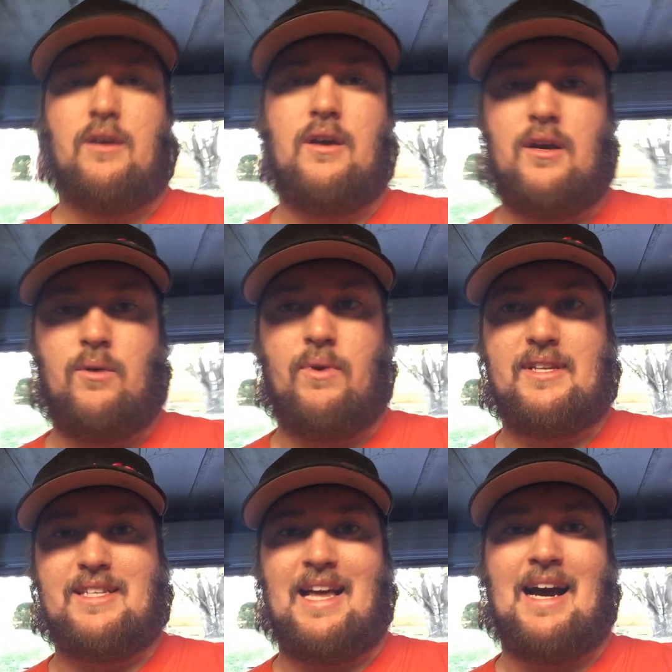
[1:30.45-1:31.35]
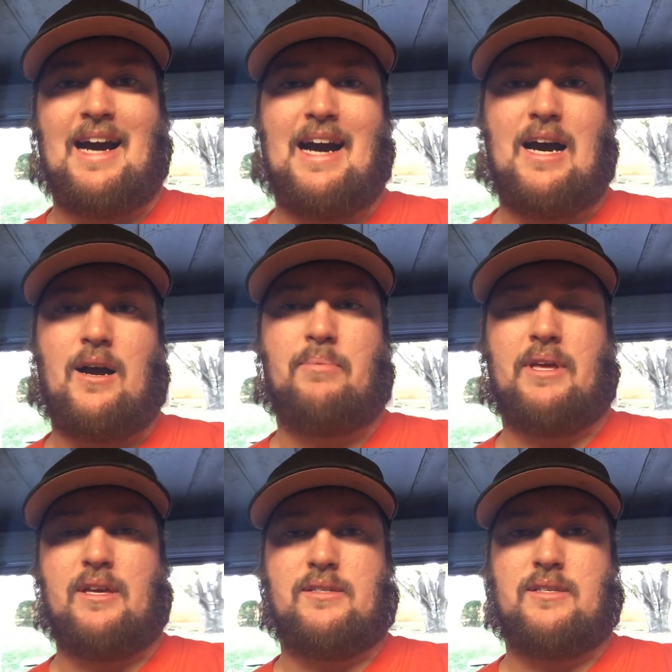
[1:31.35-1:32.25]
when it's that high up
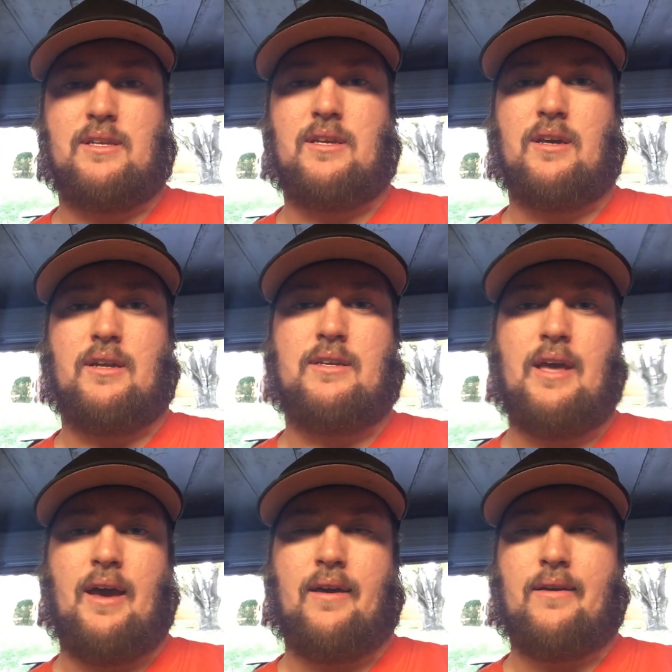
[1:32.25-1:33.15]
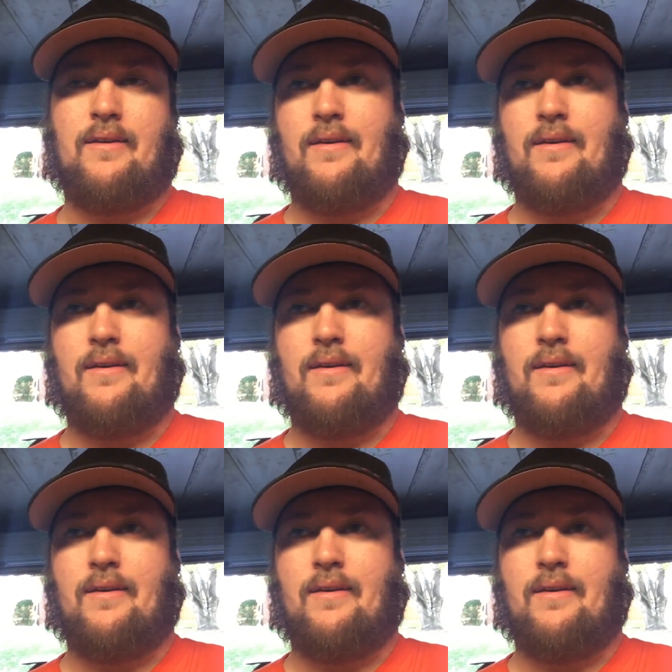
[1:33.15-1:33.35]
against the deck.